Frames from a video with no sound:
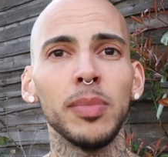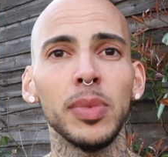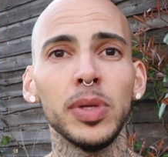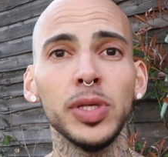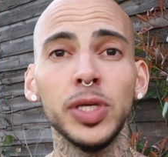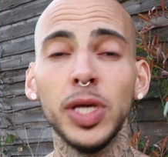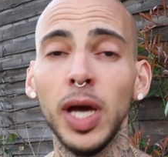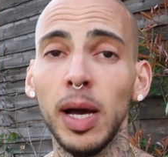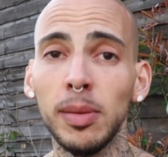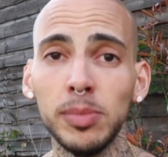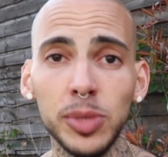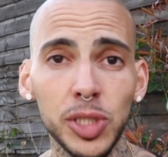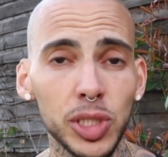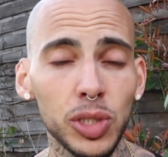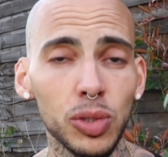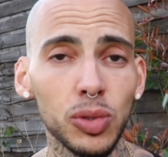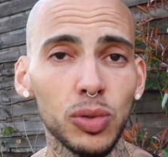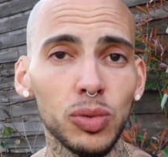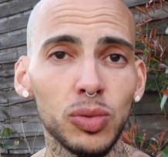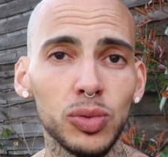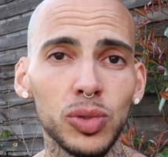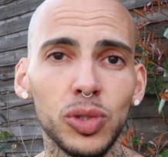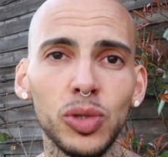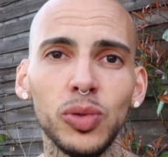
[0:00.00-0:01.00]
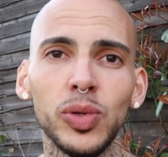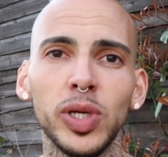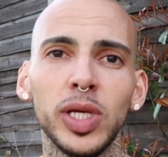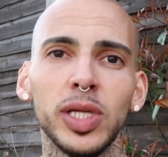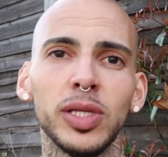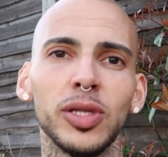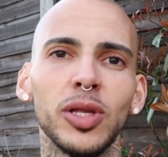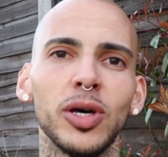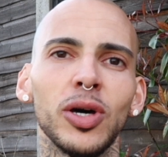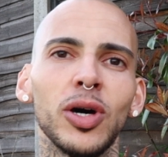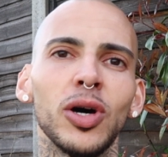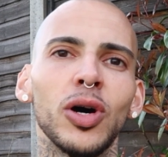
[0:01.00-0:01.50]
Yeah, I'm still doing
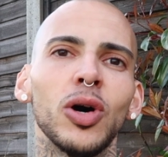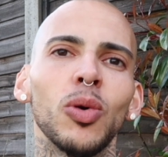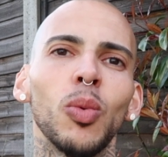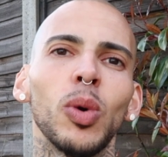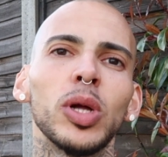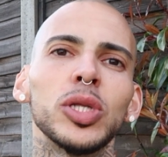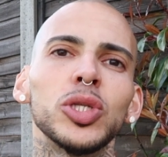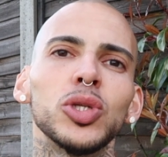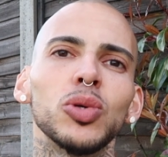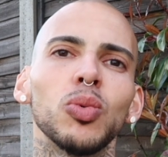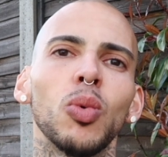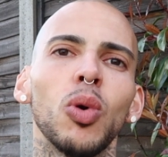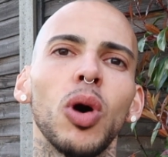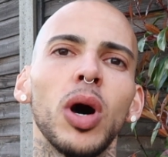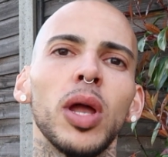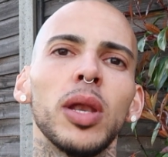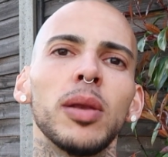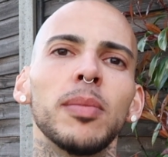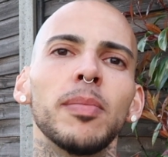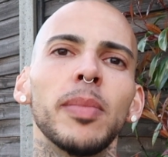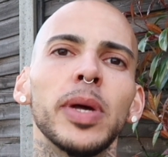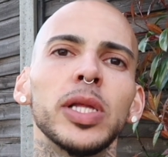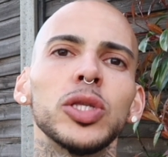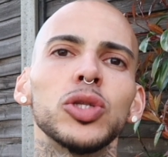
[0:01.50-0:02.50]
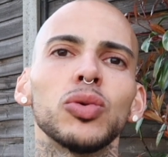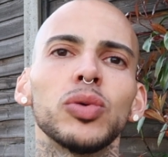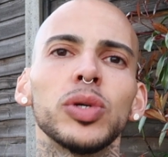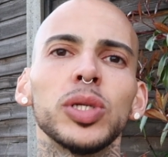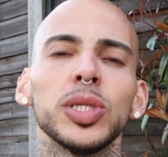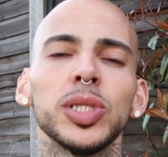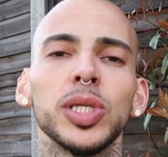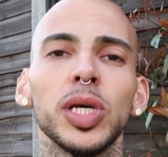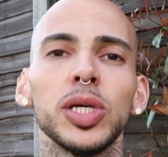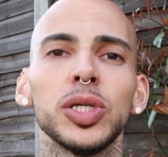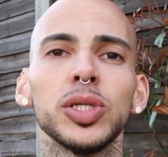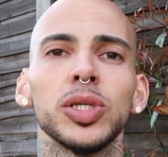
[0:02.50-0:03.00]
the one-to-one mentoring
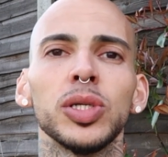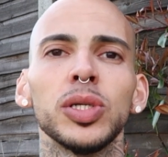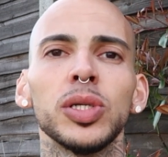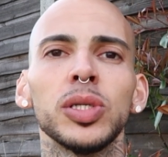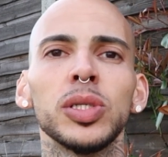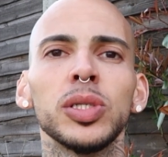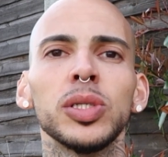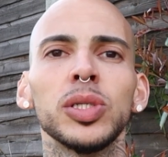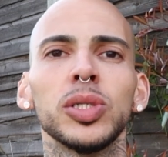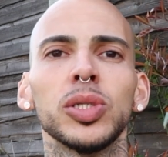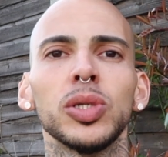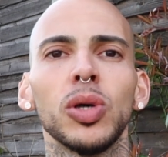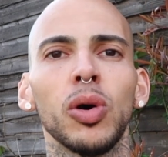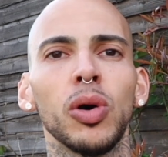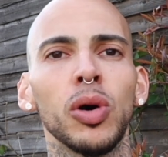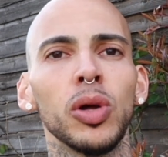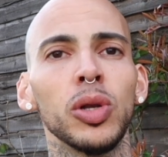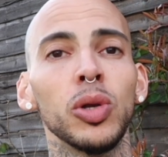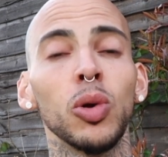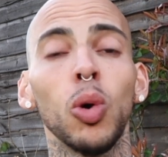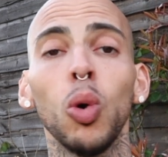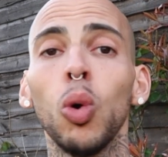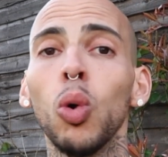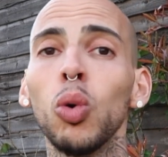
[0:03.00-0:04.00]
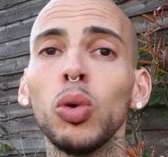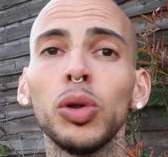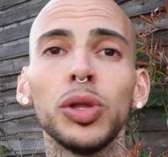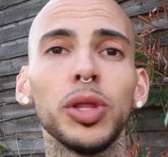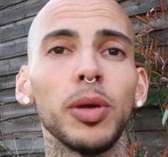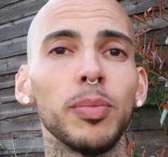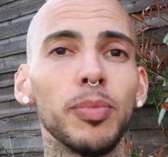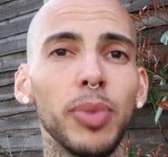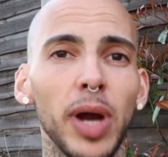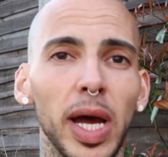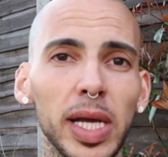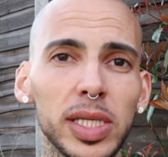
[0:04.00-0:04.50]
sessions on all of the
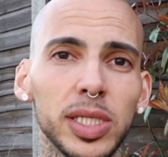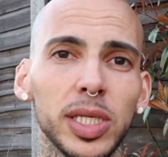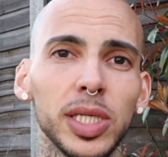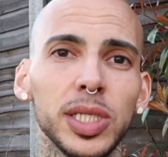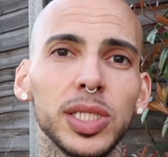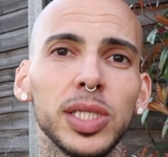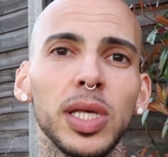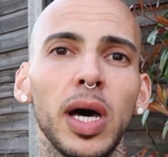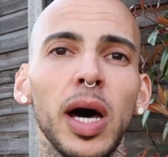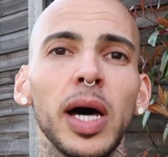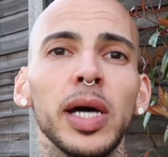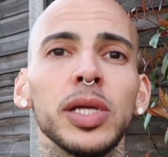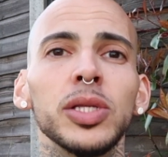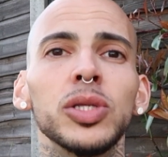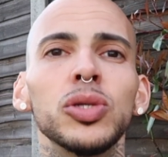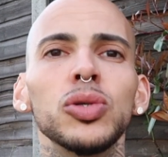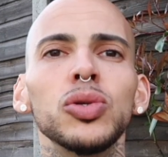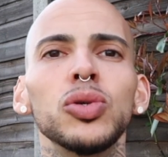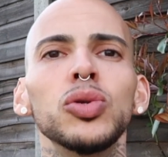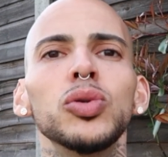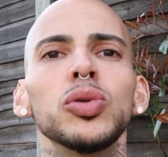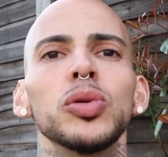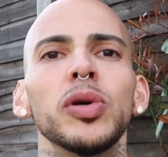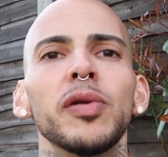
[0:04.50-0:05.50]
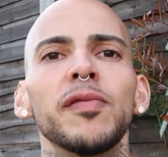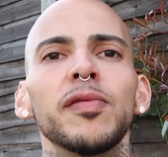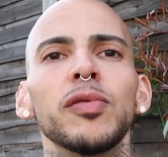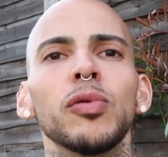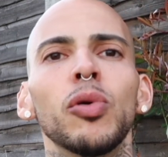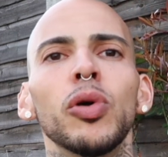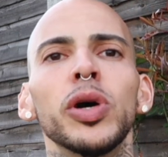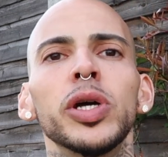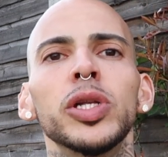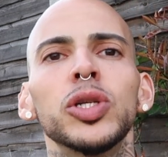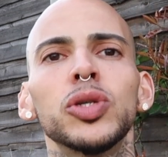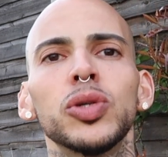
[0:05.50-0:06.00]
practice that I do. If
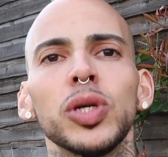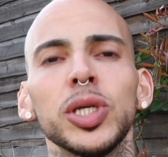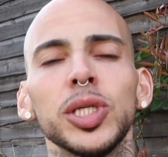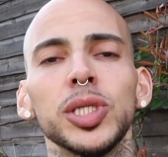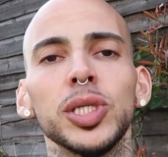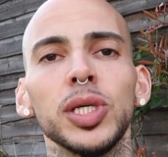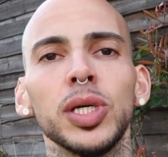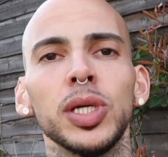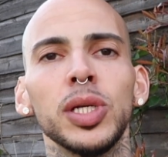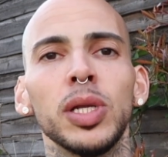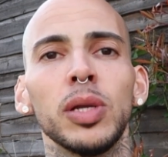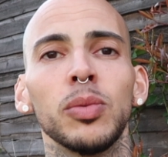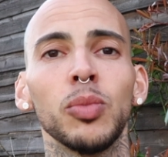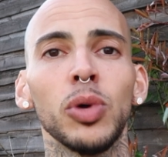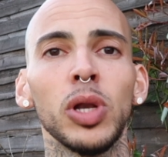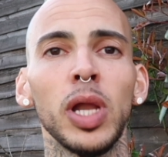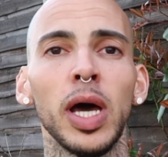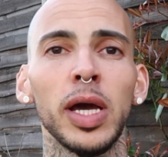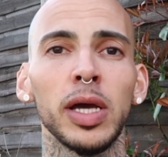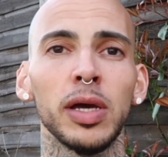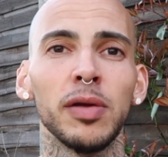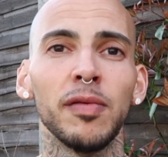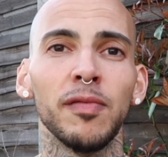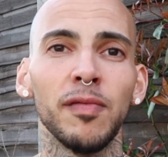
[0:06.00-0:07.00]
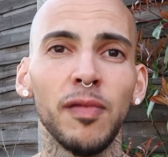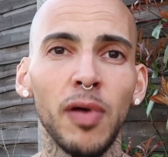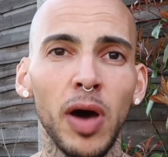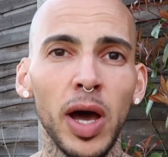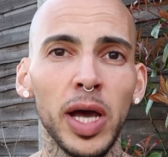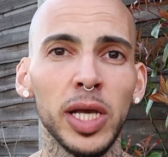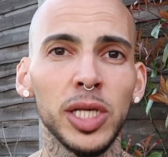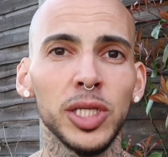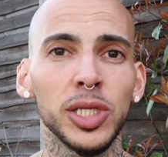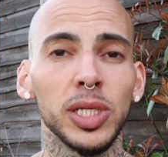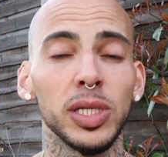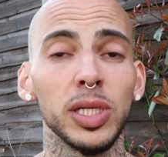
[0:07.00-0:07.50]
you're interested and would like
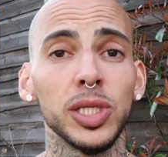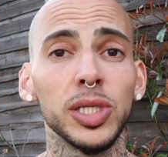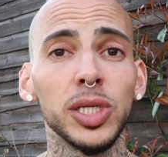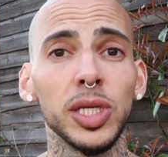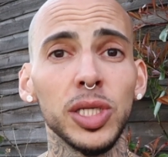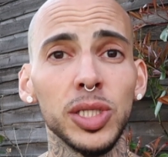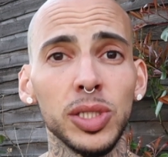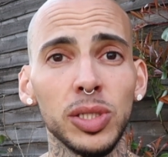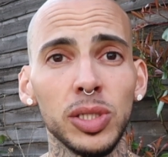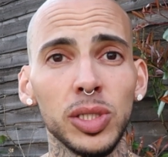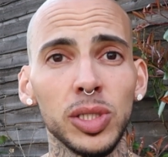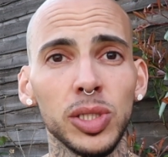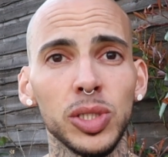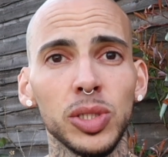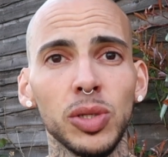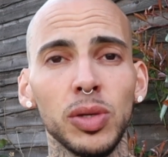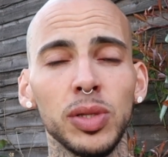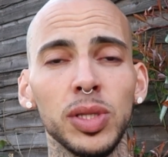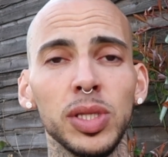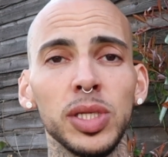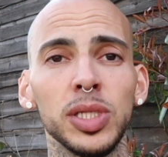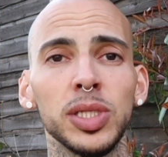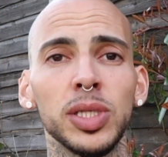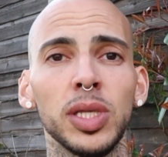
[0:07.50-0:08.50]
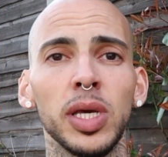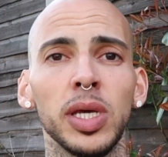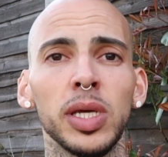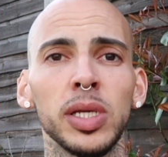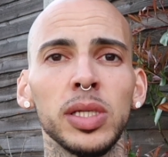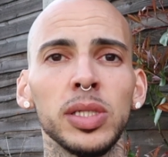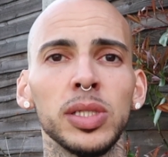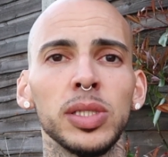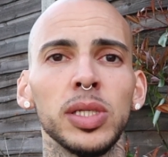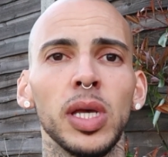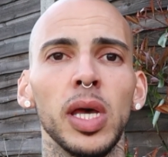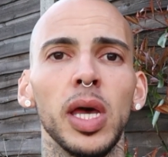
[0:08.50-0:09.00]
advice and assistance on these
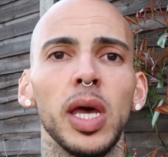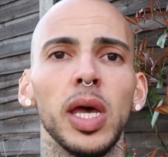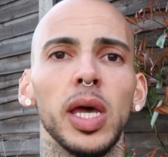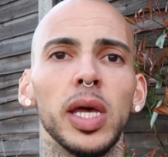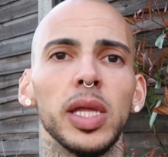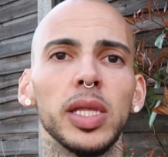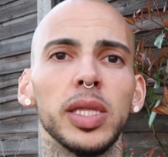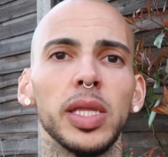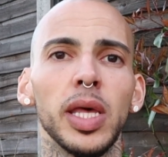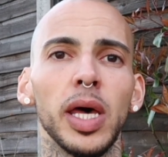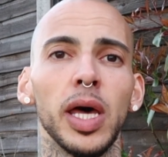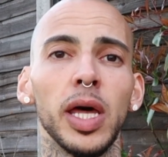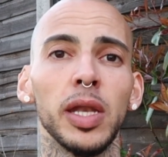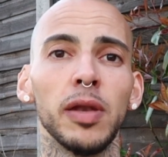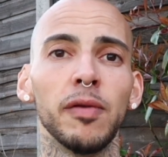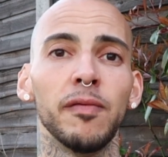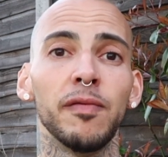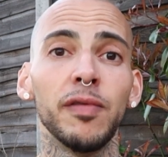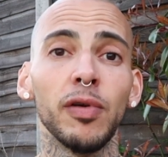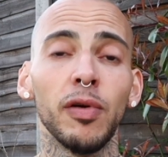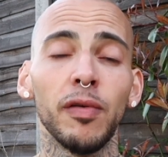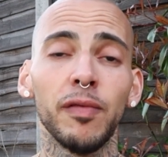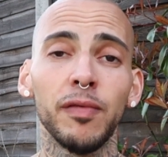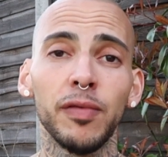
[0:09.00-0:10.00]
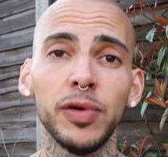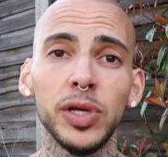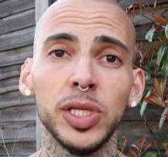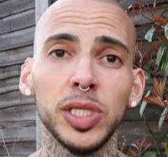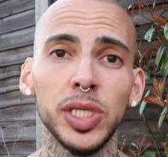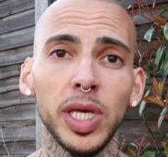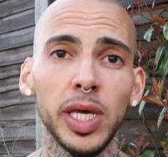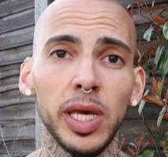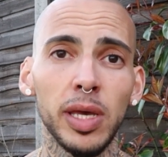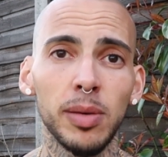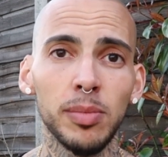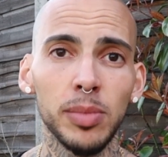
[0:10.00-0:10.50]
things, then feel free to
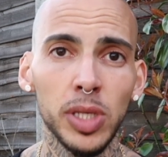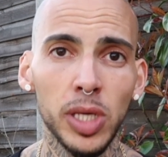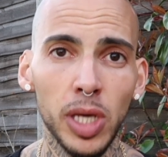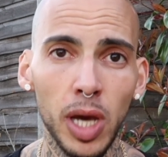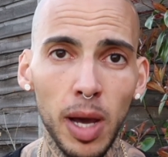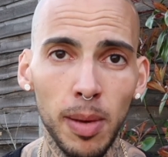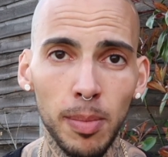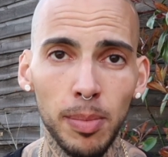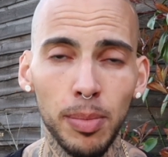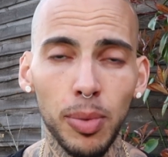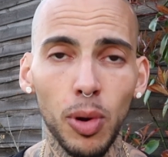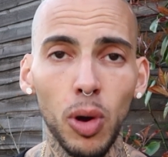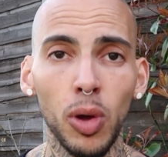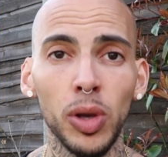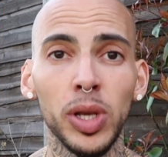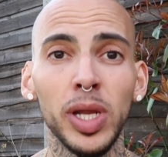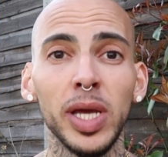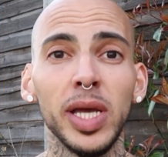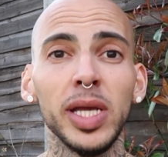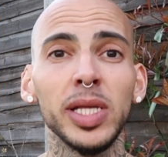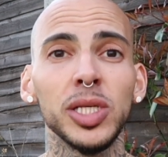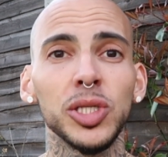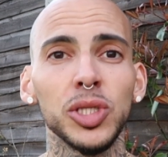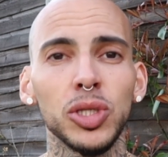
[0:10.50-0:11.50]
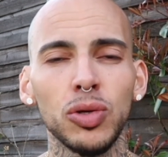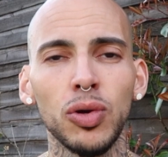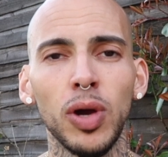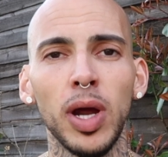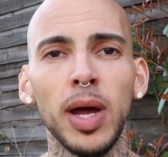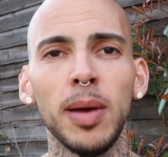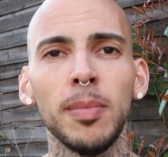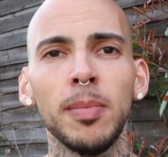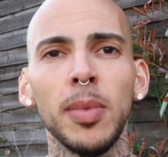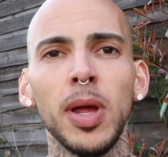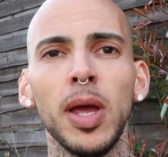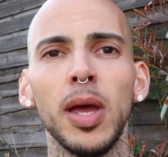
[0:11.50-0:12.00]
hit me up on
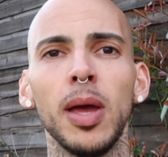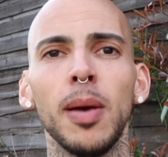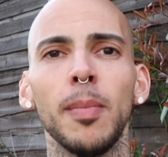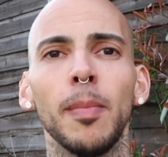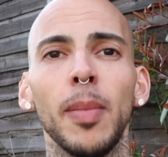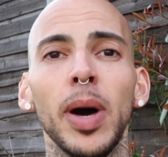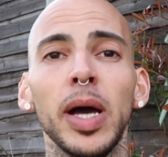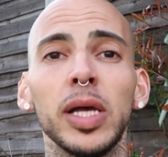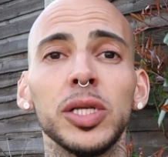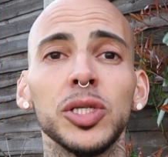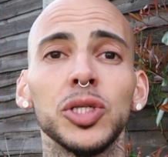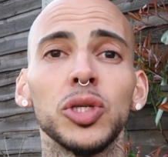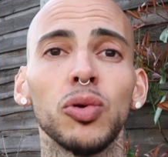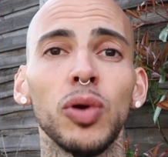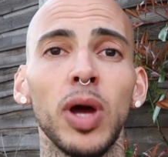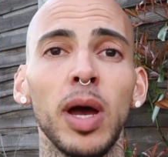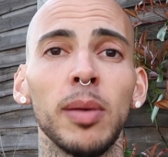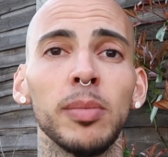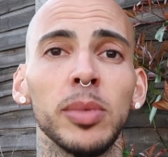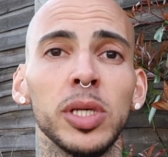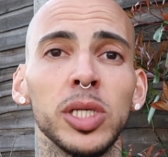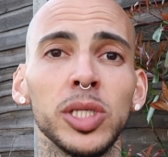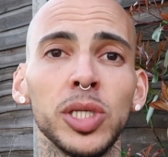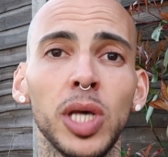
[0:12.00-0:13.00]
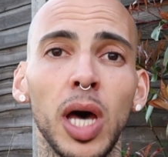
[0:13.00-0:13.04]
Instagram. My Instagram is